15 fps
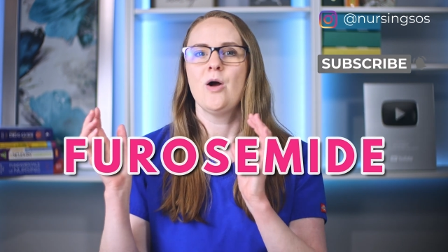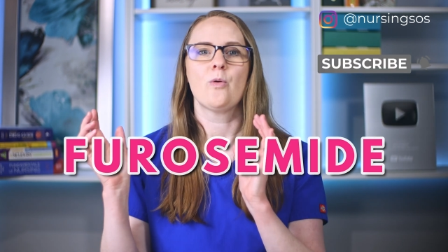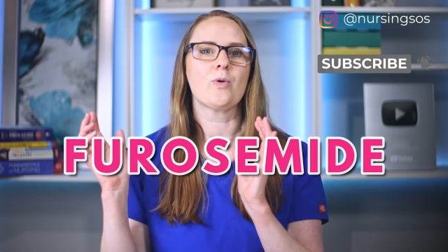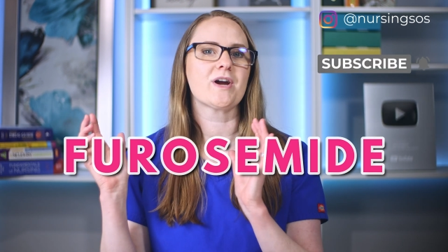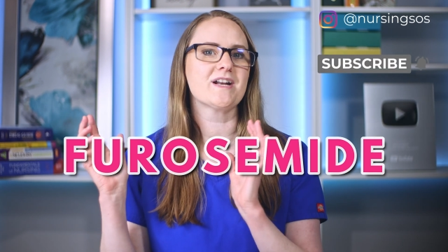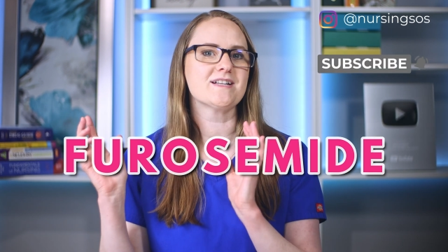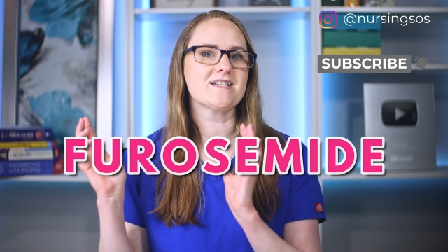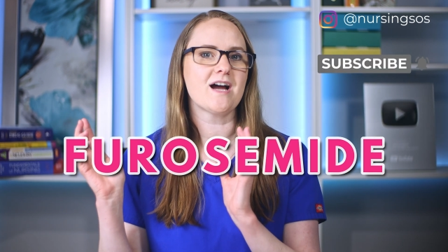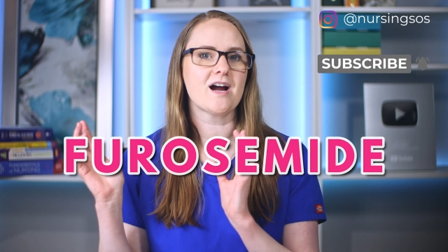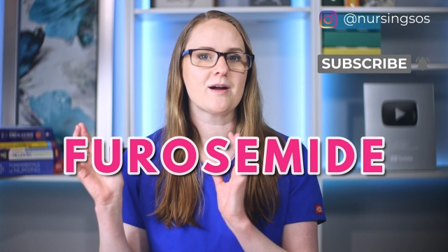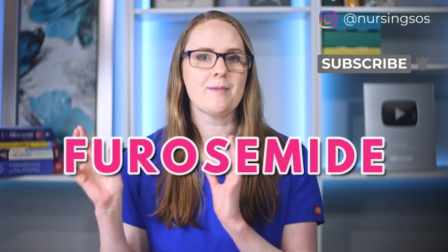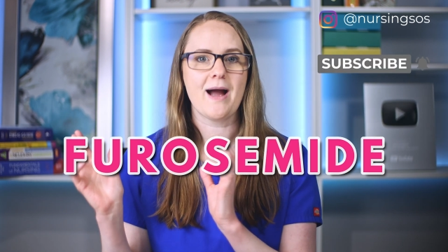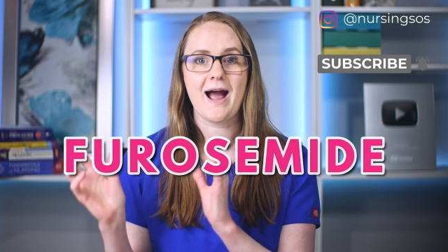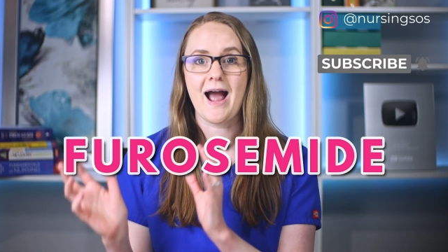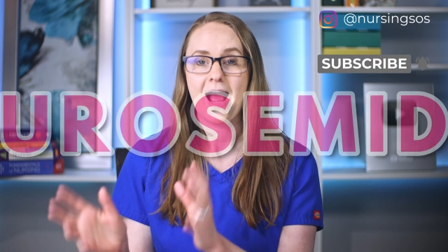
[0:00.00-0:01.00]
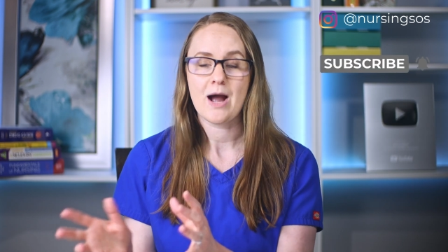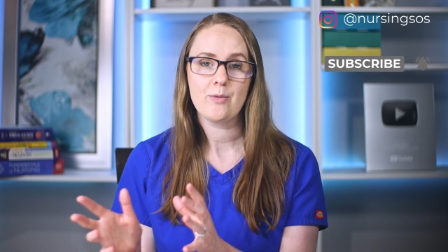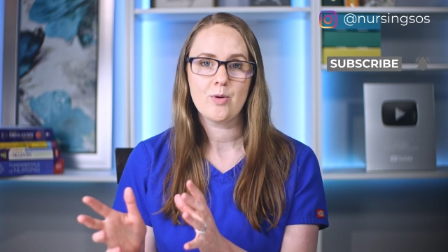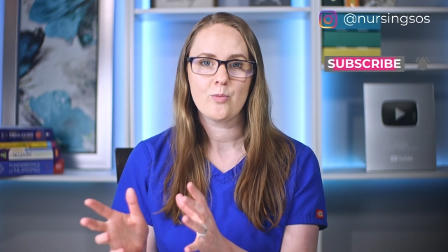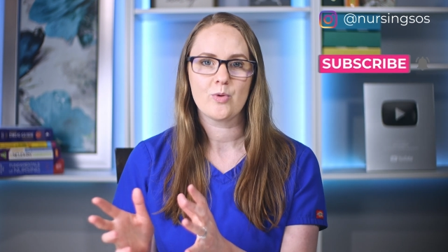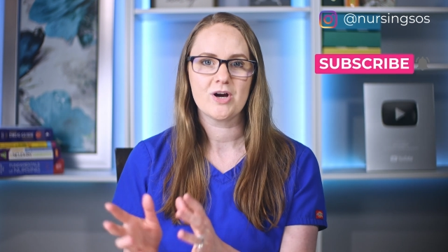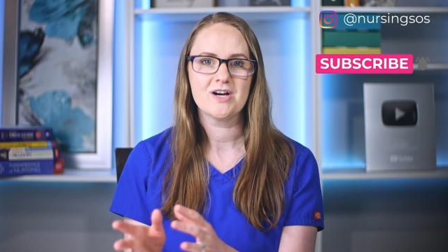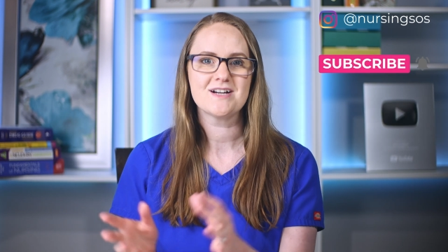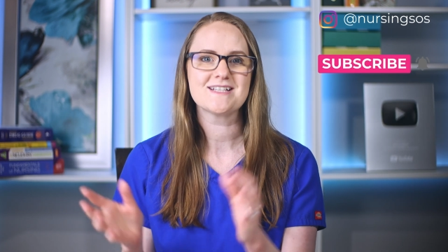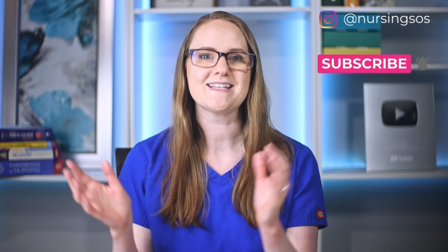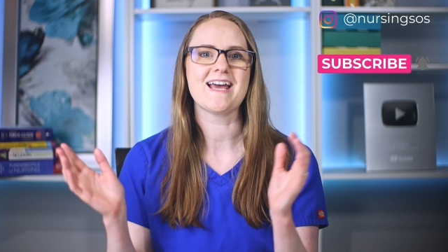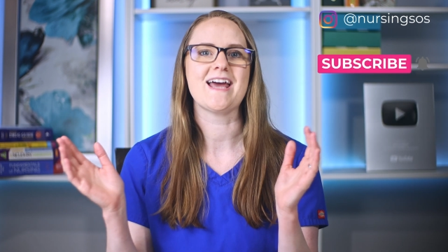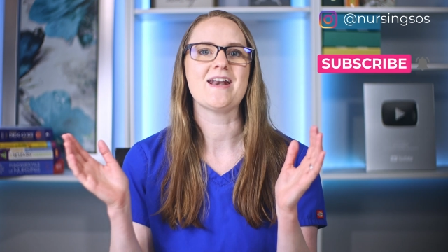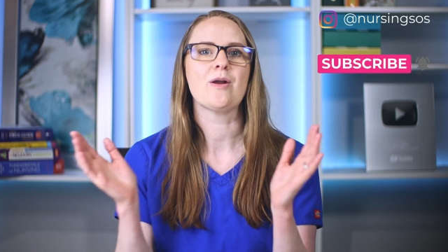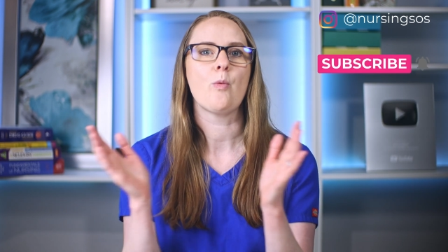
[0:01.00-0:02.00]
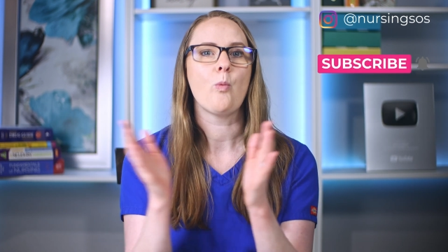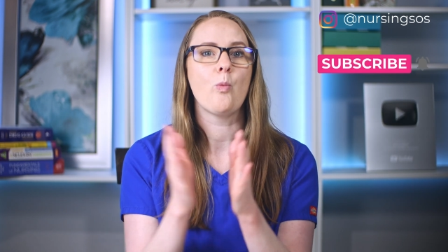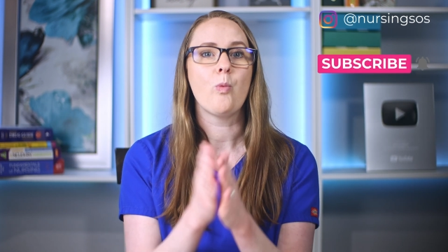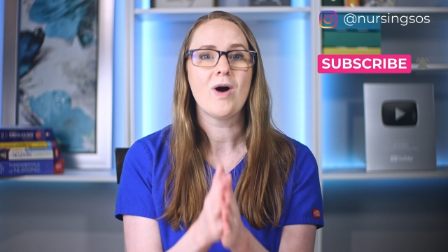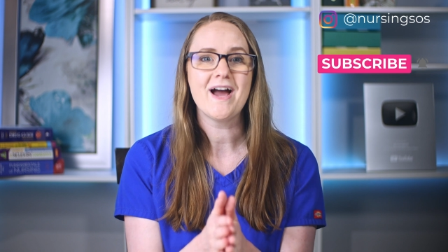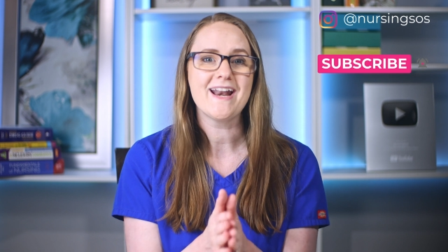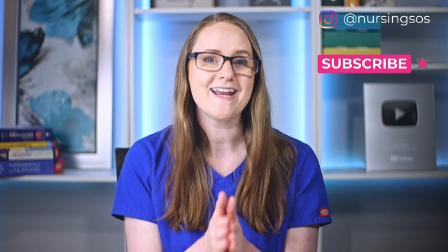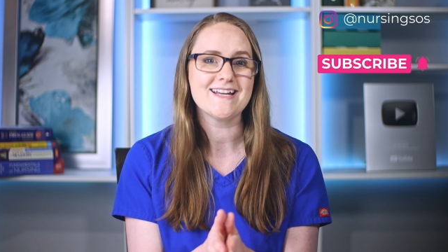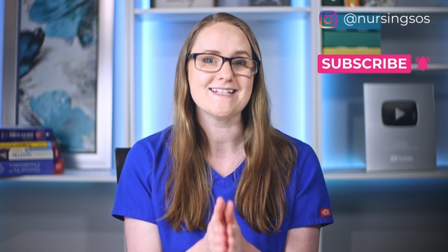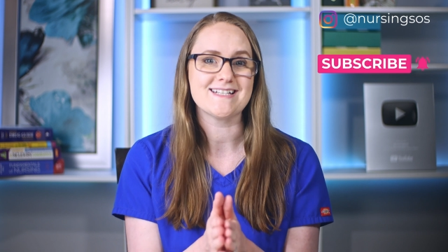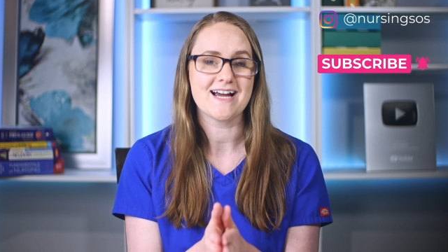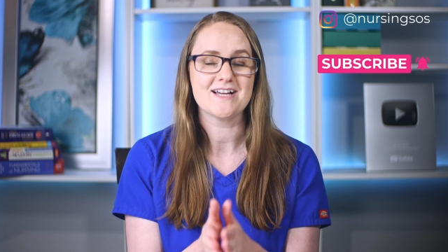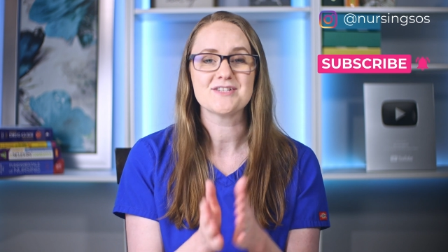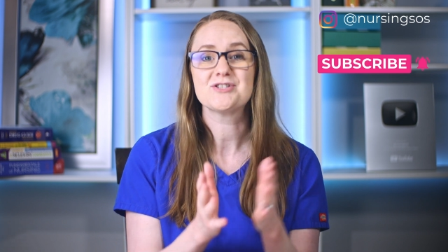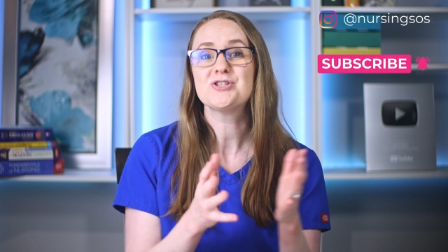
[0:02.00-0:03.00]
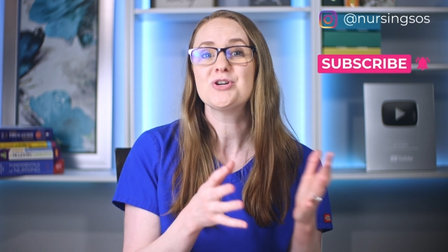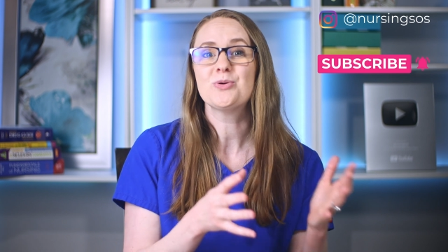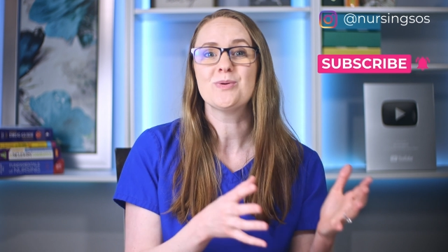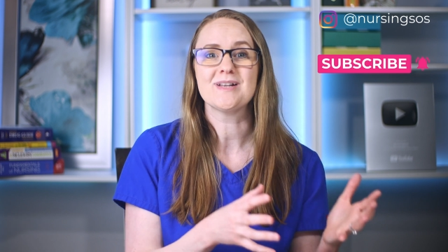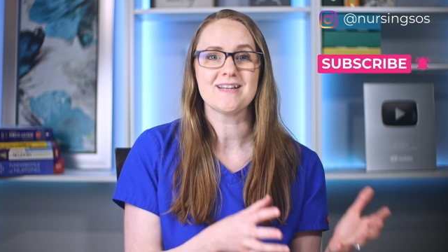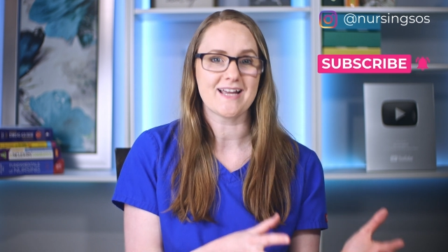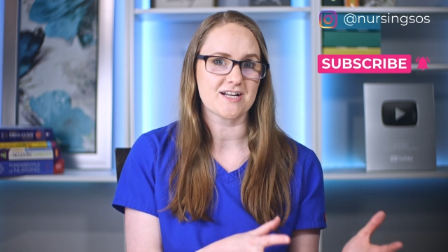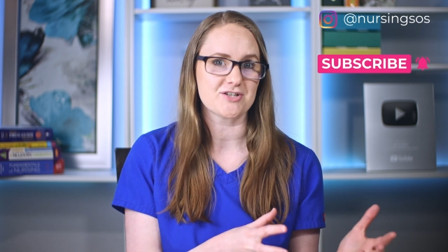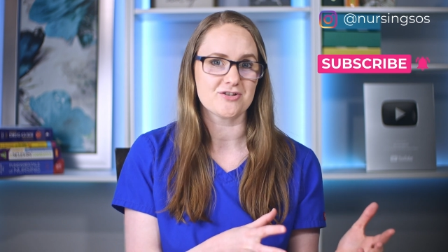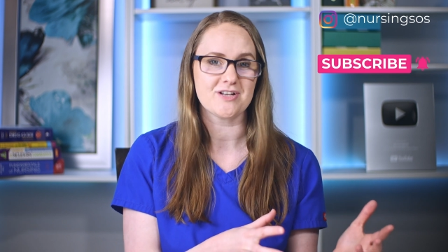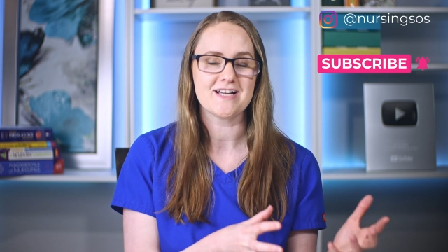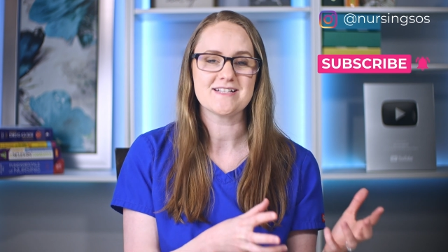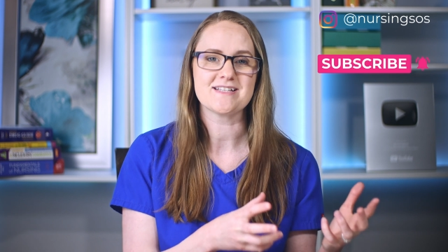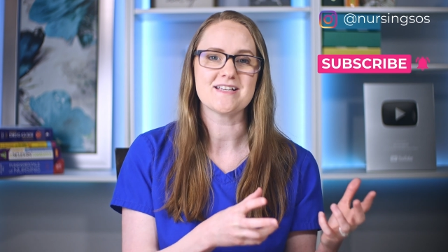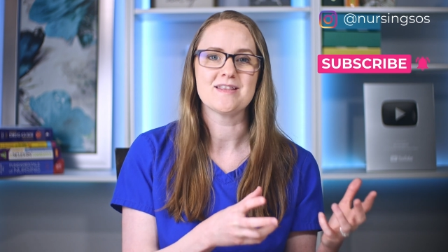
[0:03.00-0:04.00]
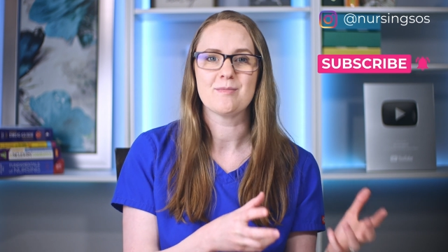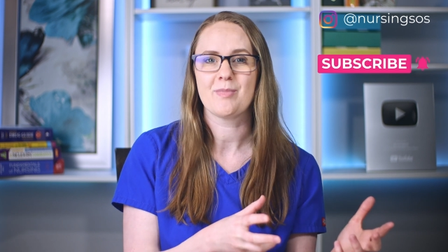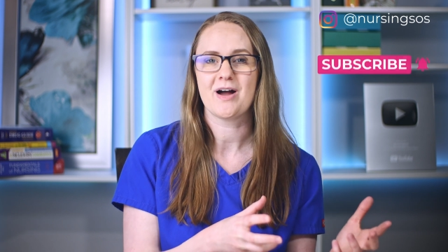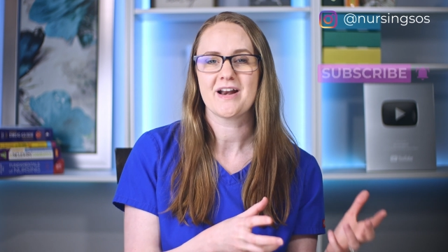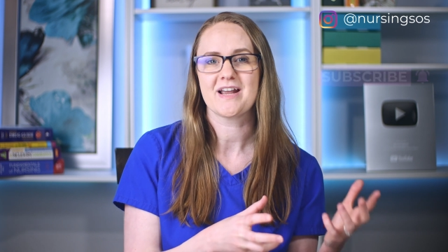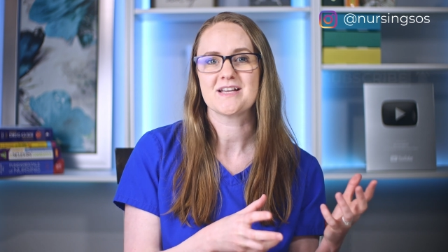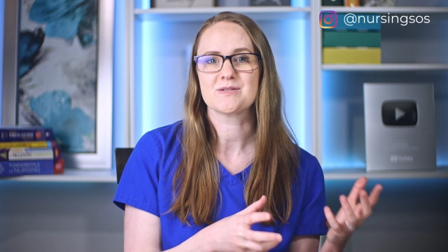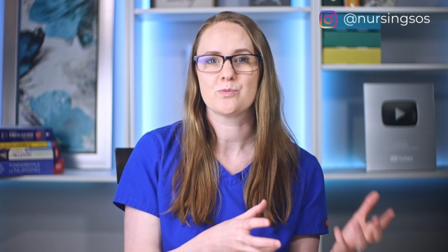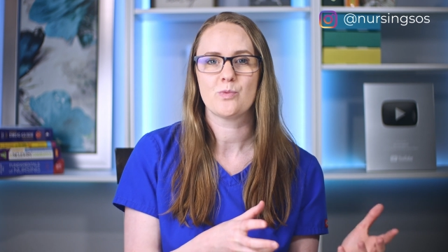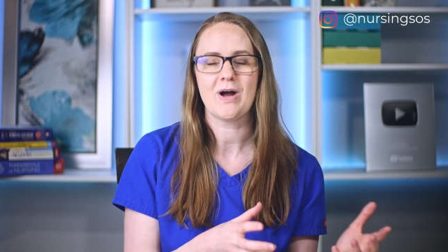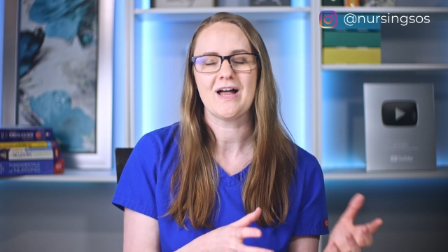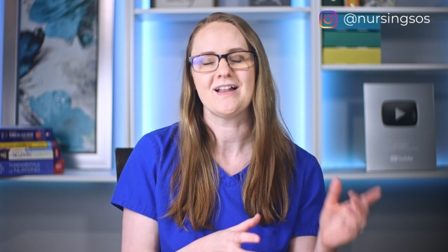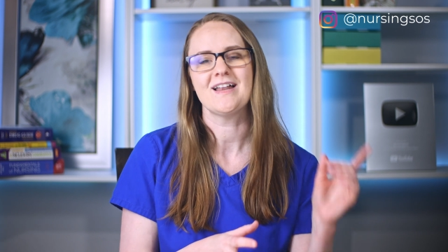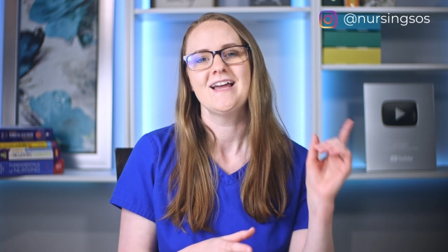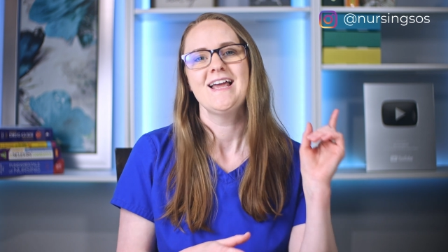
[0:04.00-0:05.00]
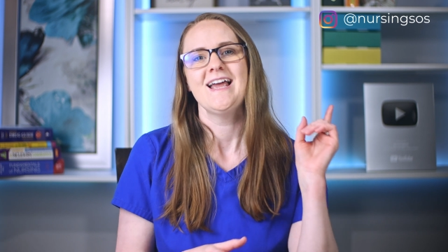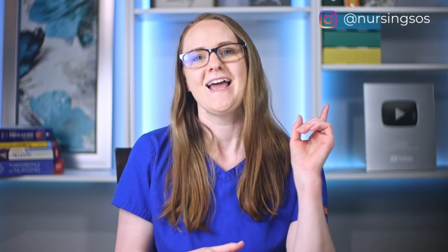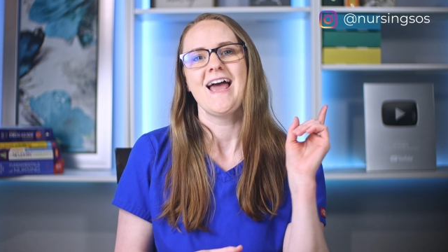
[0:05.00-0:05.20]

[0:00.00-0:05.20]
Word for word: We're gonna talk about how it works and what it does to electrolytes in the body as well.